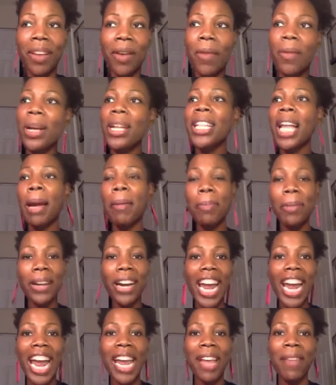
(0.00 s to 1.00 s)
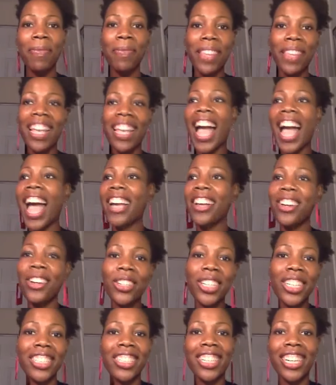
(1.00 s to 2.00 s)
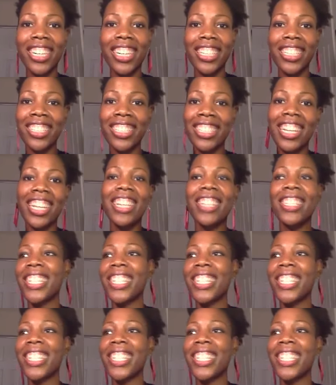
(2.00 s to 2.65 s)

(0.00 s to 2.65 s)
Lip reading: Well, I pray, I go to church.